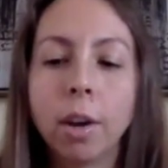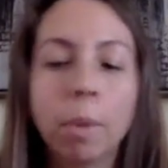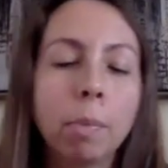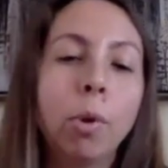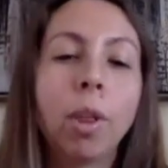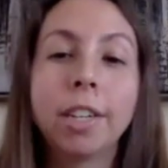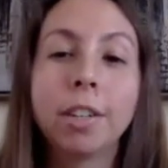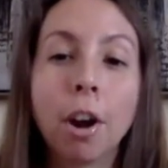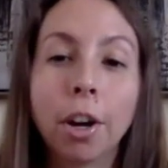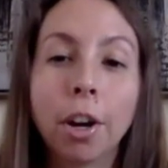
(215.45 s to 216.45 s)
people who like
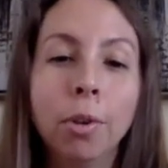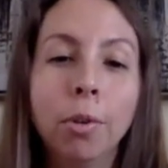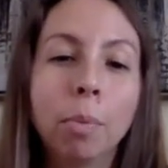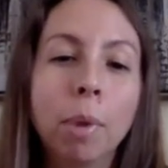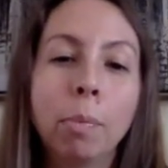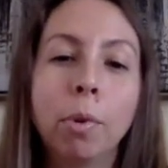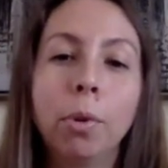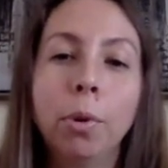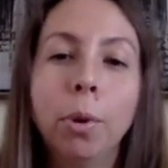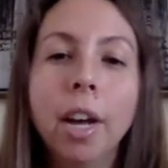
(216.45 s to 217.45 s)
to argue or people
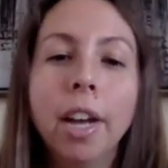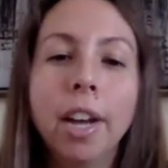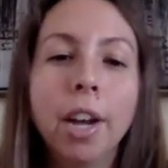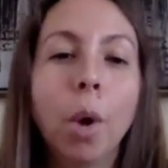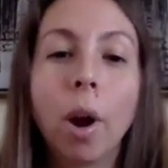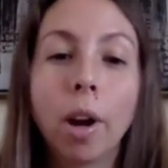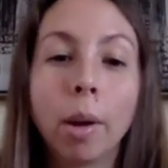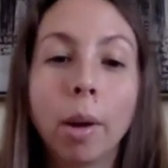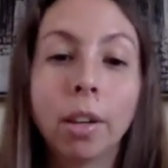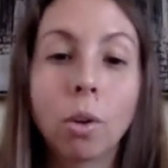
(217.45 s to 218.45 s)
who, want to
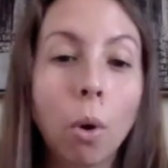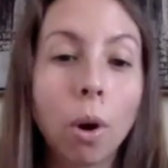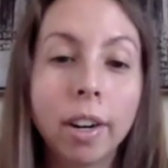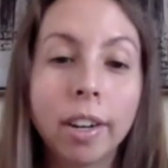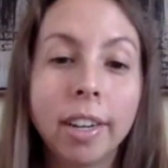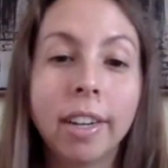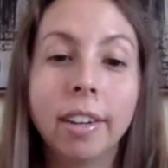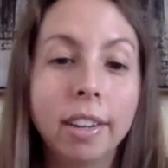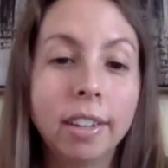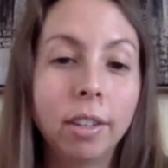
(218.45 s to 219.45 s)
be in court
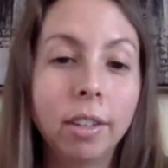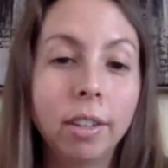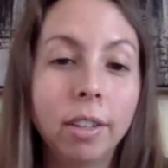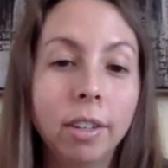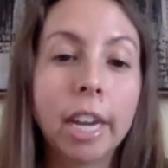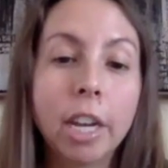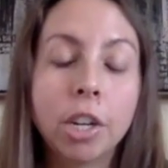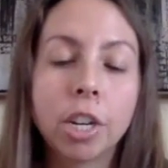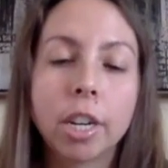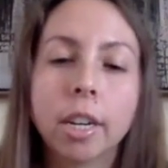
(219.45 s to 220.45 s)
and dealing with
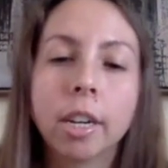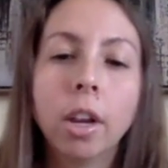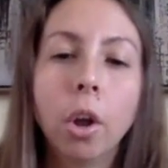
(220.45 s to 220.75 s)
litigation.